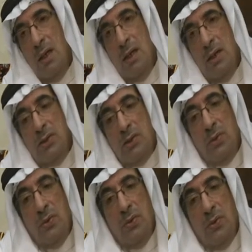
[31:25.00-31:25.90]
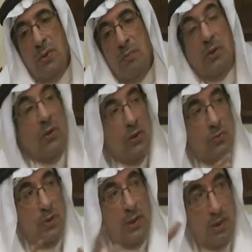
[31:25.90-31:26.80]
So because
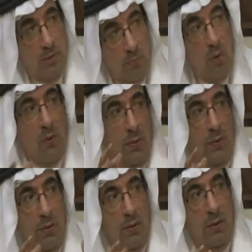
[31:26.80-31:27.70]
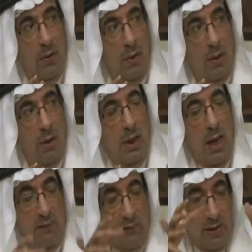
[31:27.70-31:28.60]
we both
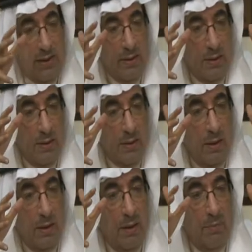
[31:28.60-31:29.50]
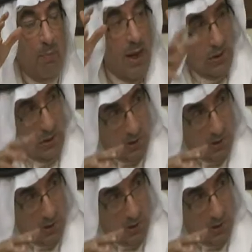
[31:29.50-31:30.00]
have this passion,